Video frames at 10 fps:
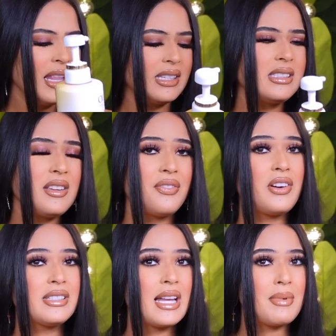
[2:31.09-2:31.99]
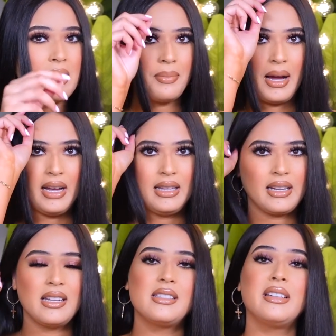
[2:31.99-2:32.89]
This is the first time I buy
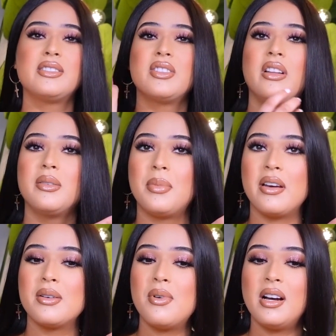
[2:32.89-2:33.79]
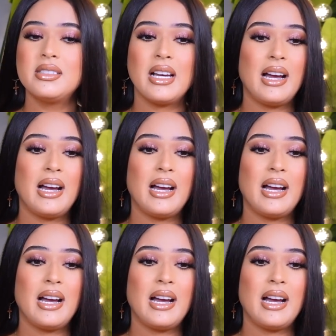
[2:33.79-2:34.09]
like a $6 body wash.